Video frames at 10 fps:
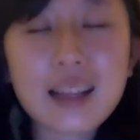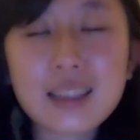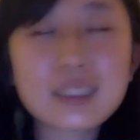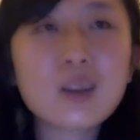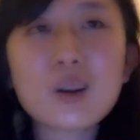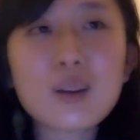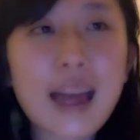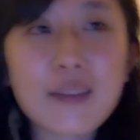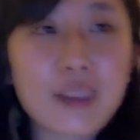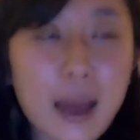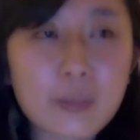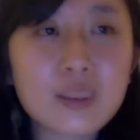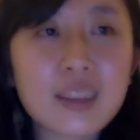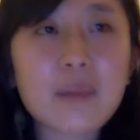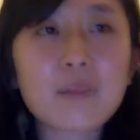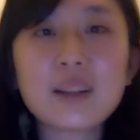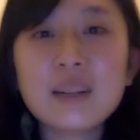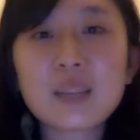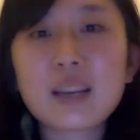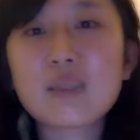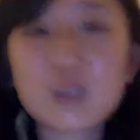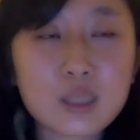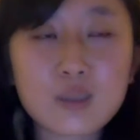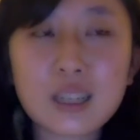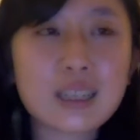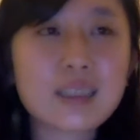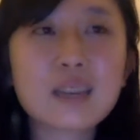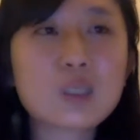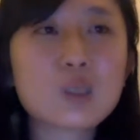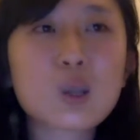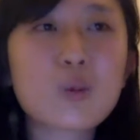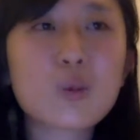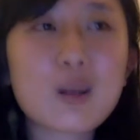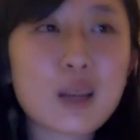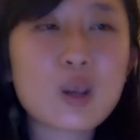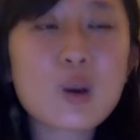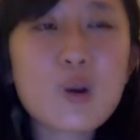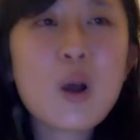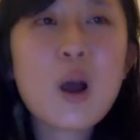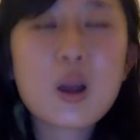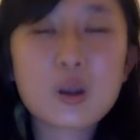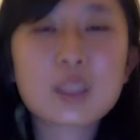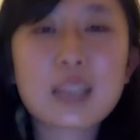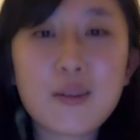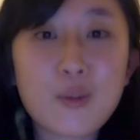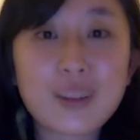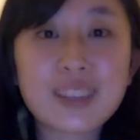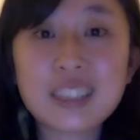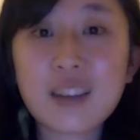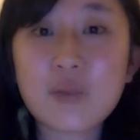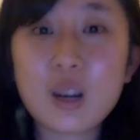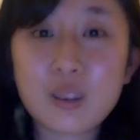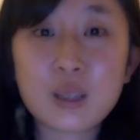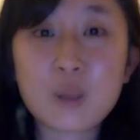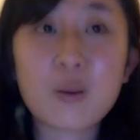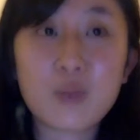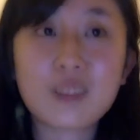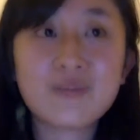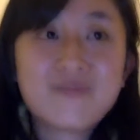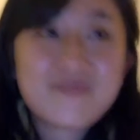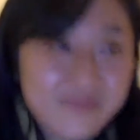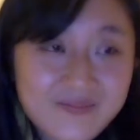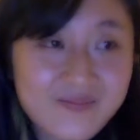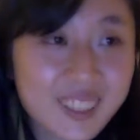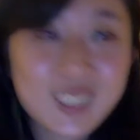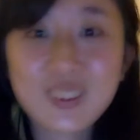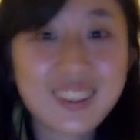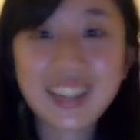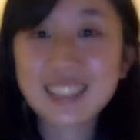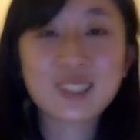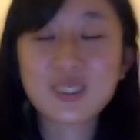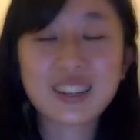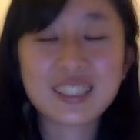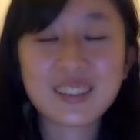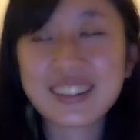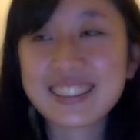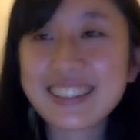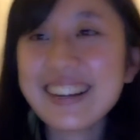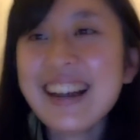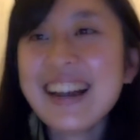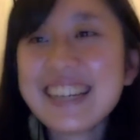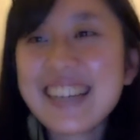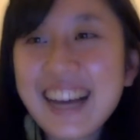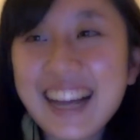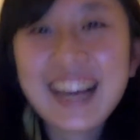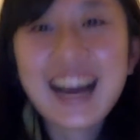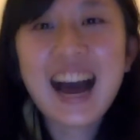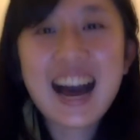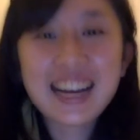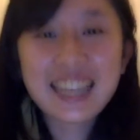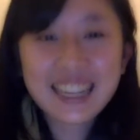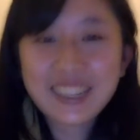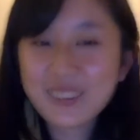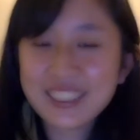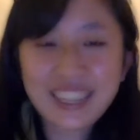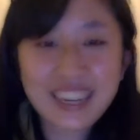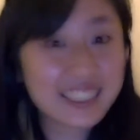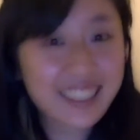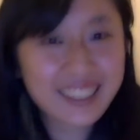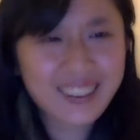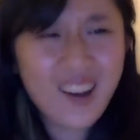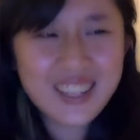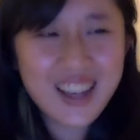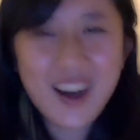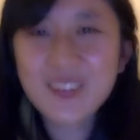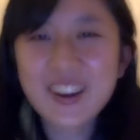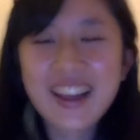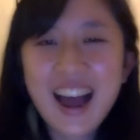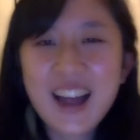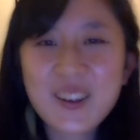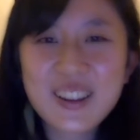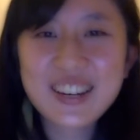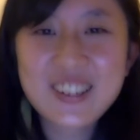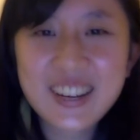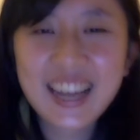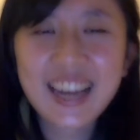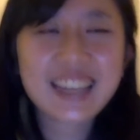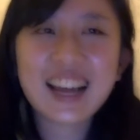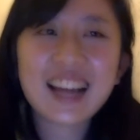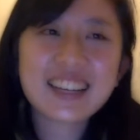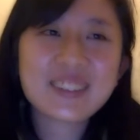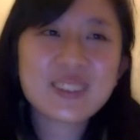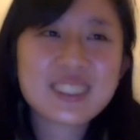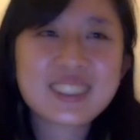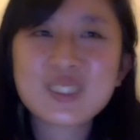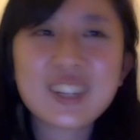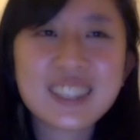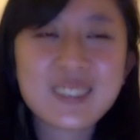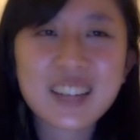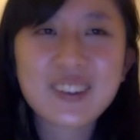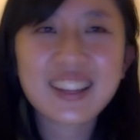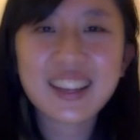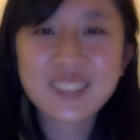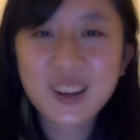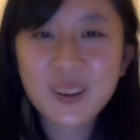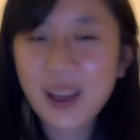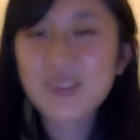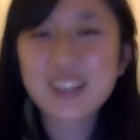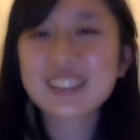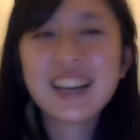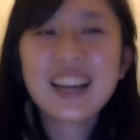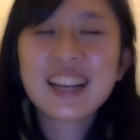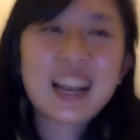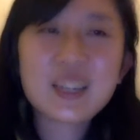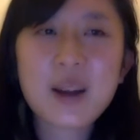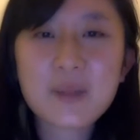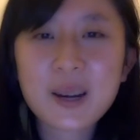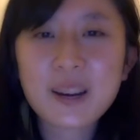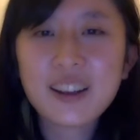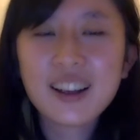it's not gonna ever happen to that, but it gives you this feeling. It gives you so real that you yourself want this unreal thing to be real. So that's so crazy about it. So yeah, once again, it's another long talk, but I hope you enjoyed it, and it's really something I really love to talk about because K-drama,